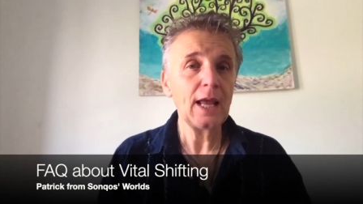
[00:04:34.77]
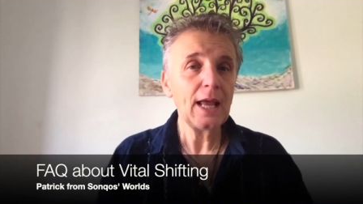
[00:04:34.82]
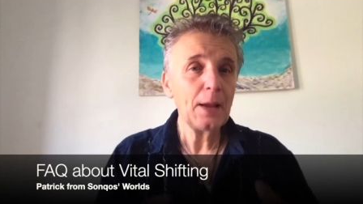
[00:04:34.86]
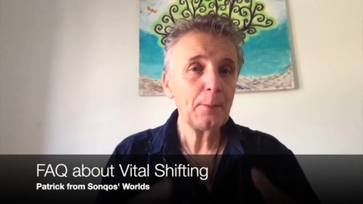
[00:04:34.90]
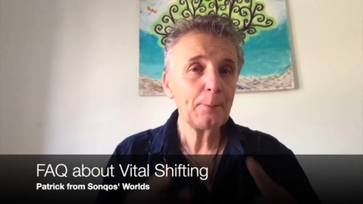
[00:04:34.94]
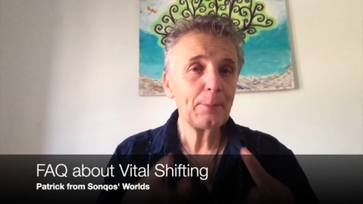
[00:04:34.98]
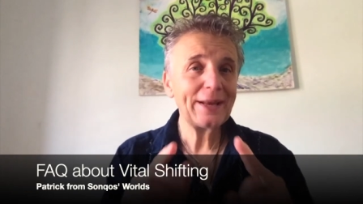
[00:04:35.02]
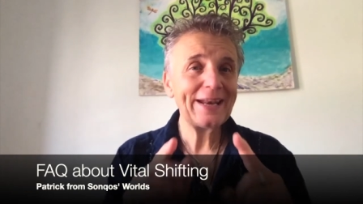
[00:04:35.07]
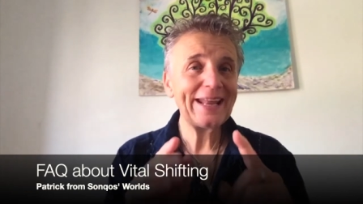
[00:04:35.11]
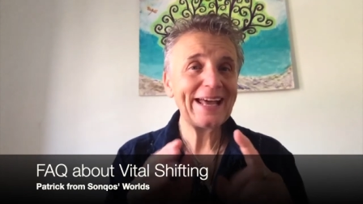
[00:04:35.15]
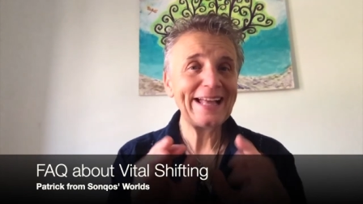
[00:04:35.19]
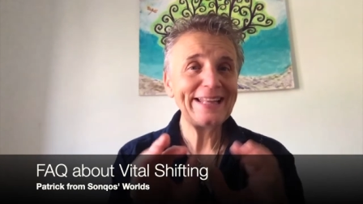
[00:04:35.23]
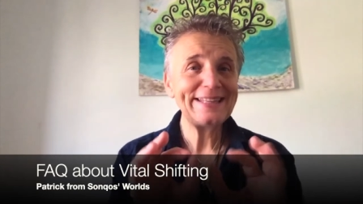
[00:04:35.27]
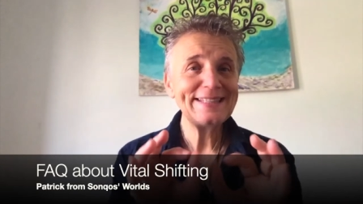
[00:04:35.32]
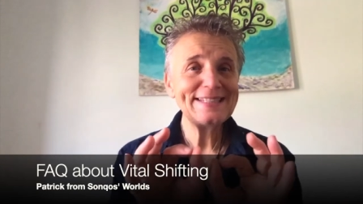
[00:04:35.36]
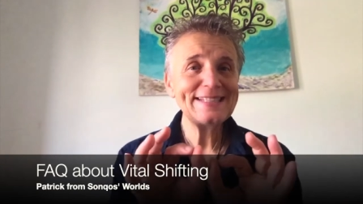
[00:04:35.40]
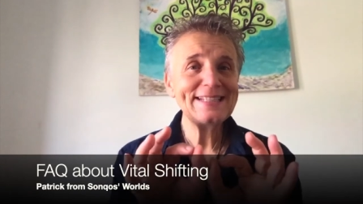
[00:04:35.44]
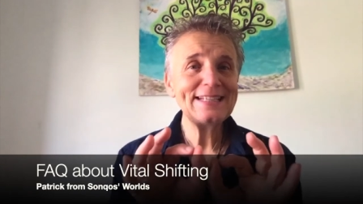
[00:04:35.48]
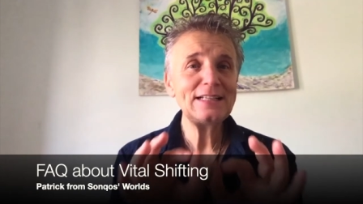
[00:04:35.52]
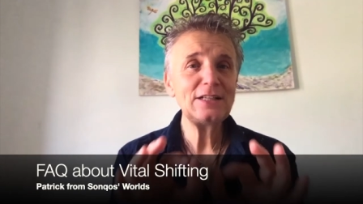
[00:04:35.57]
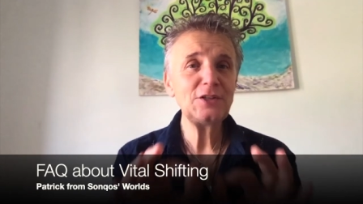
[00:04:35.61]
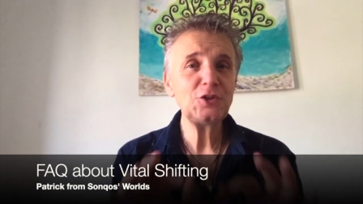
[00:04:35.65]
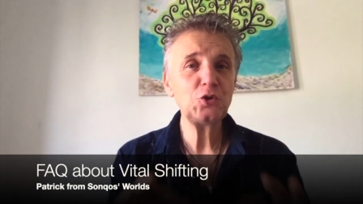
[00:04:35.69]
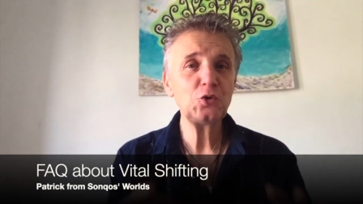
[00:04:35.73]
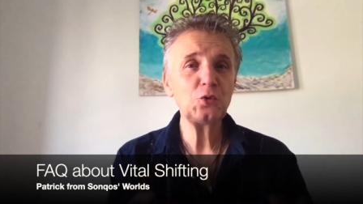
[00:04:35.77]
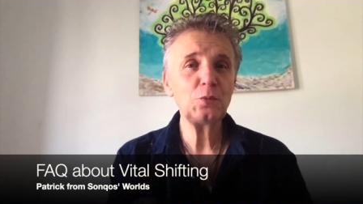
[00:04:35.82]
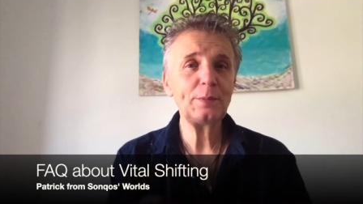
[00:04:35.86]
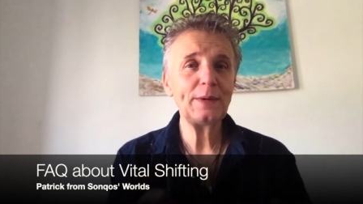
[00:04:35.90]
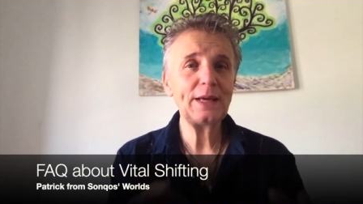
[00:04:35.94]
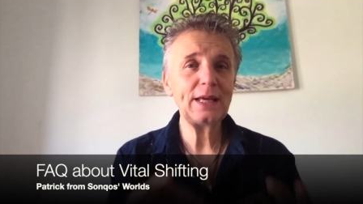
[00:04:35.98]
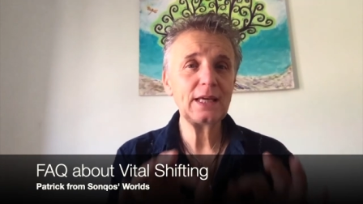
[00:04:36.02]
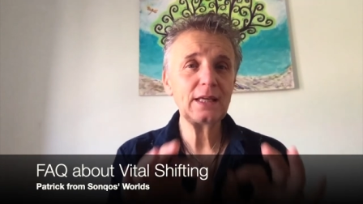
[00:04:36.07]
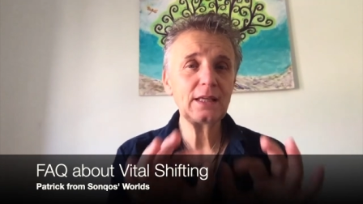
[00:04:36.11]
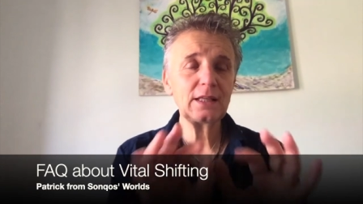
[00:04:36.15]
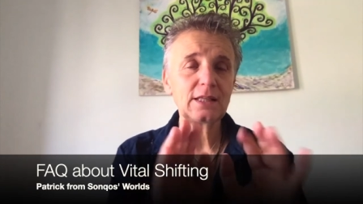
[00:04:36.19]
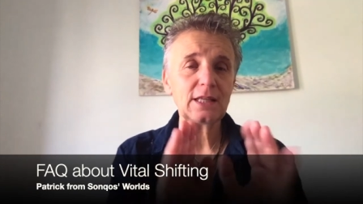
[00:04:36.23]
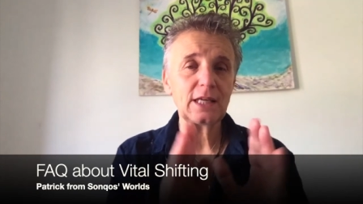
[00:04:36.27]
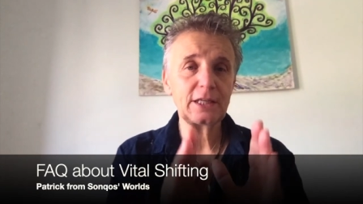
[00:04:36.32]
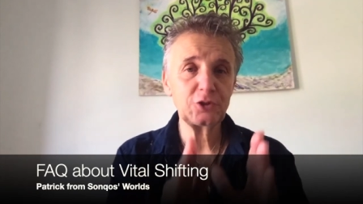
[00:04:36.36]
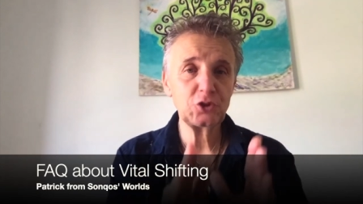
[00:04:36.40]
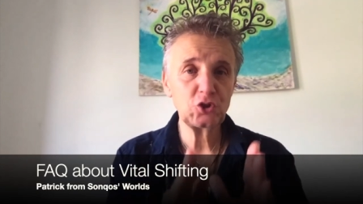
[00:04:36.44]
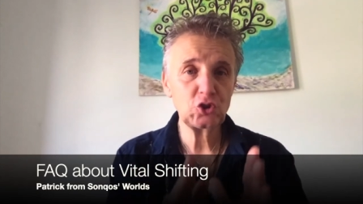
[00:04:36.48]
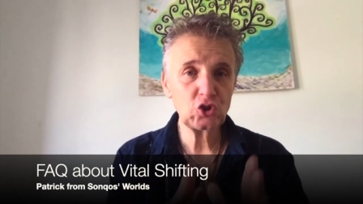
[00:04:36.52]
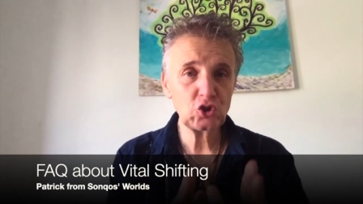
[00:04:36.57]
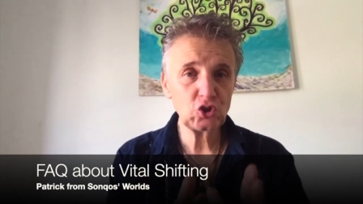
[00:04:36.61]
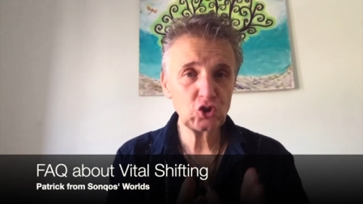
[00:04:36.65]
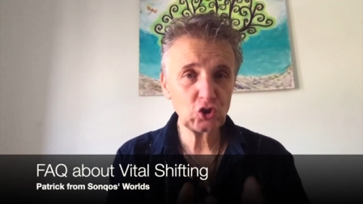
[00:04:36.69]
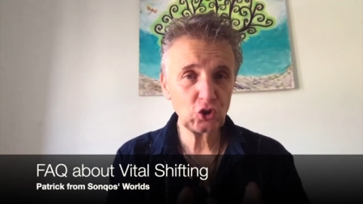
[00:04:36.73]
But until you make that
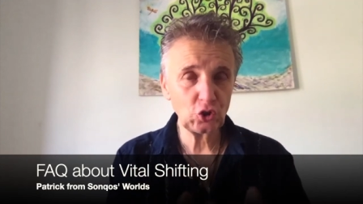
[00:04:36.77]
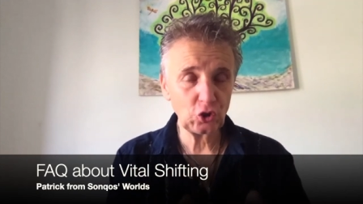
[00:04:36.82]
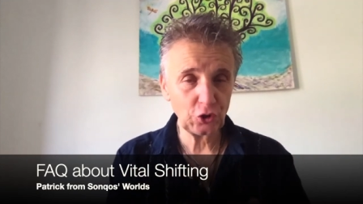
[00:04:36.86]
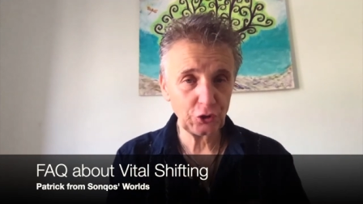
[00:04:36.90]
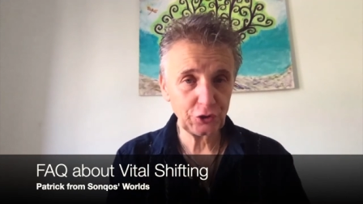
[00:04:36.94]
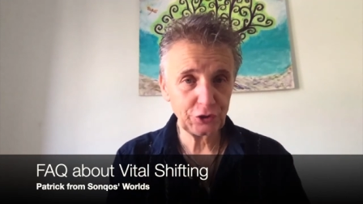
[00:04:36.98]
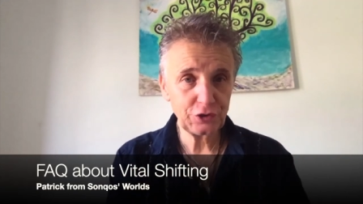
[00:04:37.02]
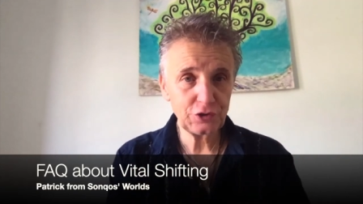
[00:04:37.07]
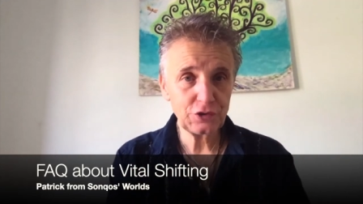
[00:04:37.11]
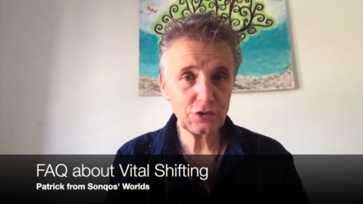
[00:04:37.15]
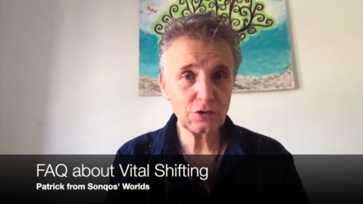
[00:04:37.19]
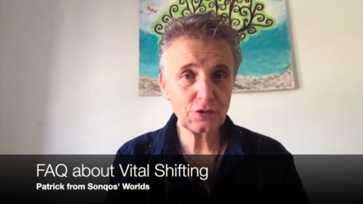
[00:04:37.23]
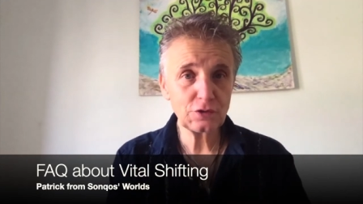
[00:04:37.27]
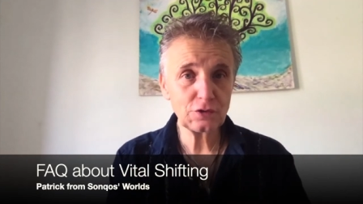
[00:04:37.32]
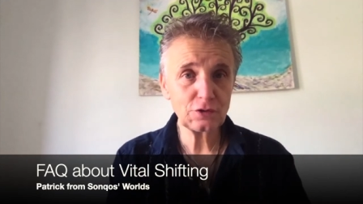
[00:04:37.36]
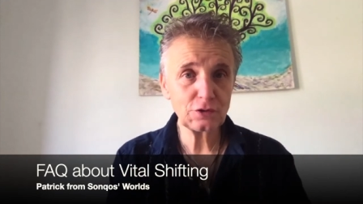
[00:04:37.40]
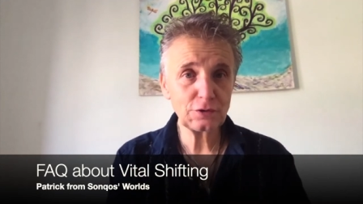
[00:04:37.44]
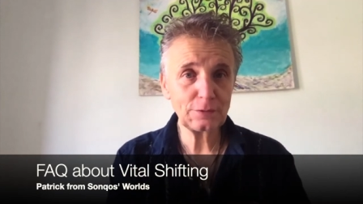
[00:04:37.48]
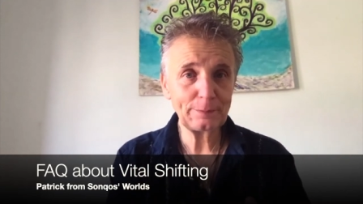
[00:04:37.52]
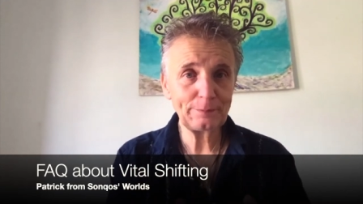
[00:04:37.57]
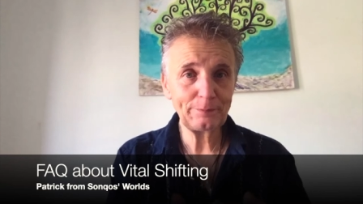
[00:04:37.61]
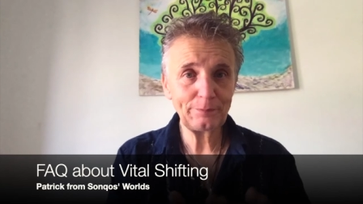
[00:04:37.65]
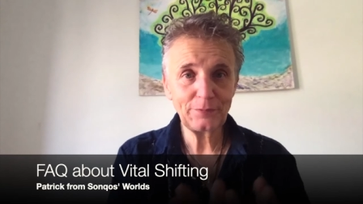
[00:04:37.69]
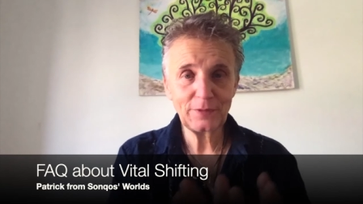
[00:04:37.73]
choice